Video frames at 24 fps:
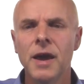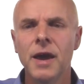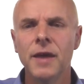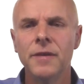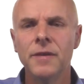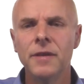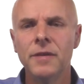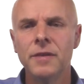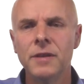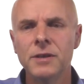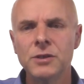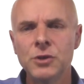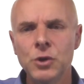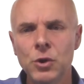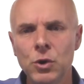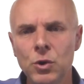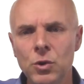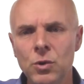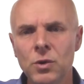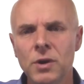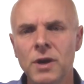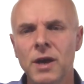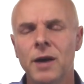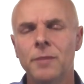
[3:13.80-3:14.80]
And then this
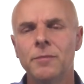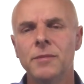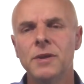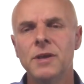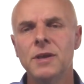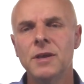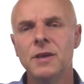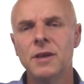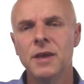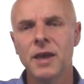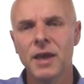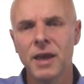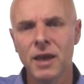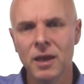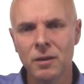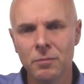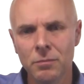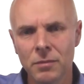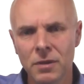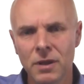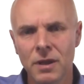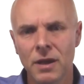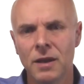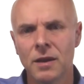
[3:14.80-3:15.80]
new company,
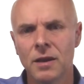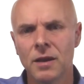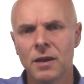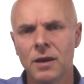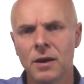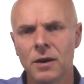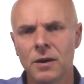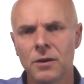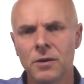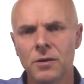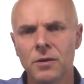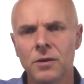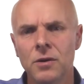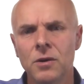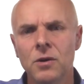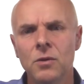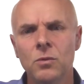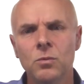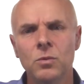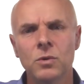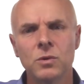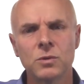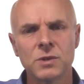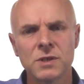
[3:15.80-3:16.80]
NBN Co,
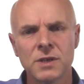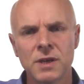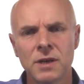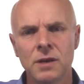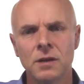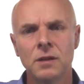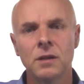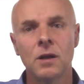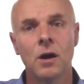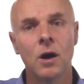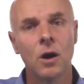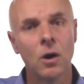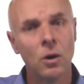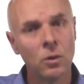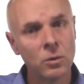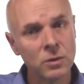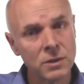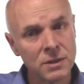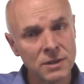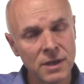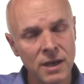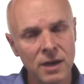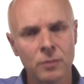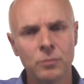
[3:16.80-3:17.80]
will sell
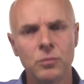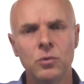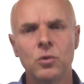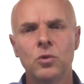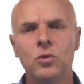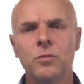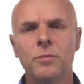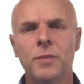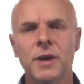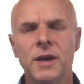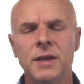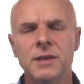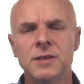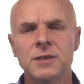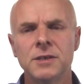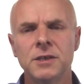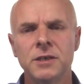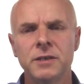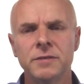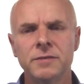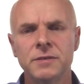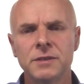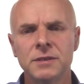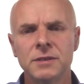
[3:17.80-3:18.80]
wholesale broadband
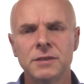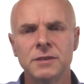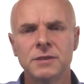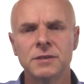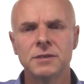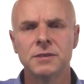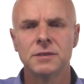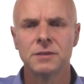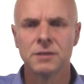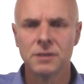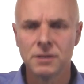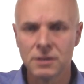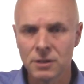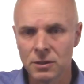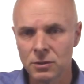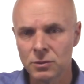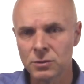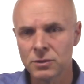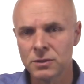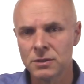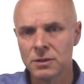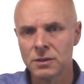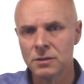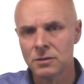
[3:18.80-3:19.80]
services to
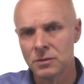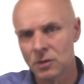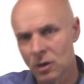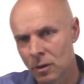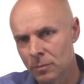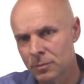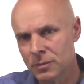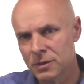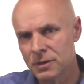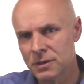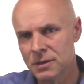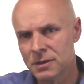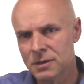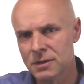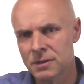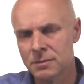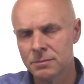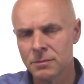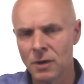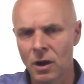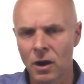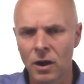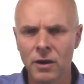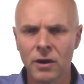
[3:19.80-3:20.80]
Telstra, Optus,
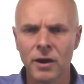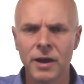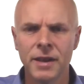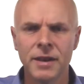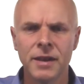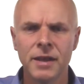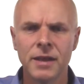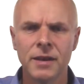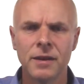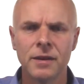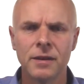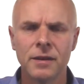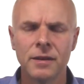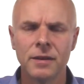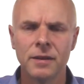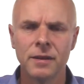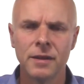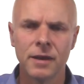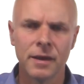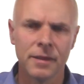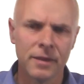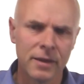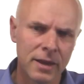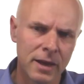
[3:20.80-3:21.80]
IINet,
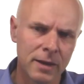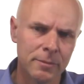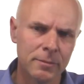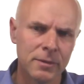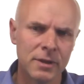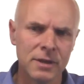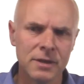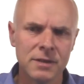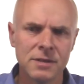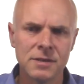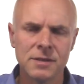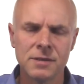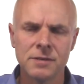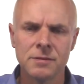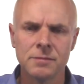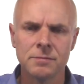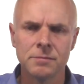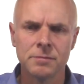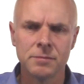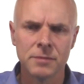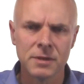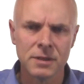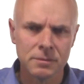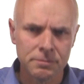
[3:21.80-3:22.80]
the other companies
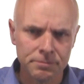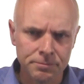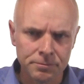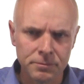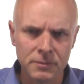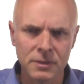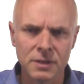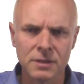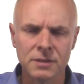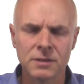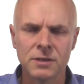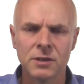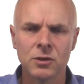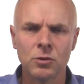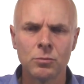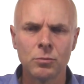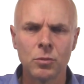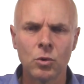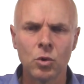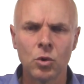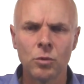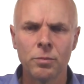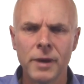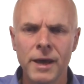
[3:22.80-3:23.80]
that that sell
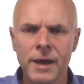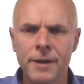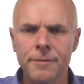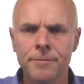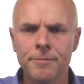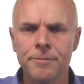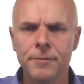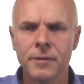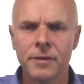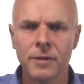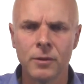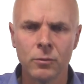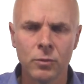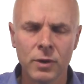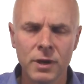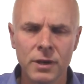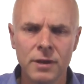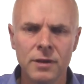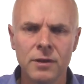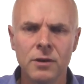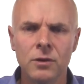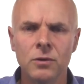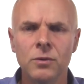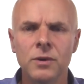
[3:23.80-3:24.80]
broadband and that we
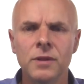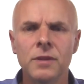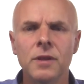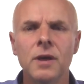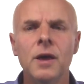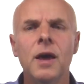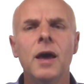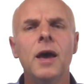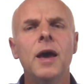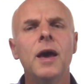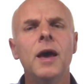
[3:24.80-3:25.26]
deal with,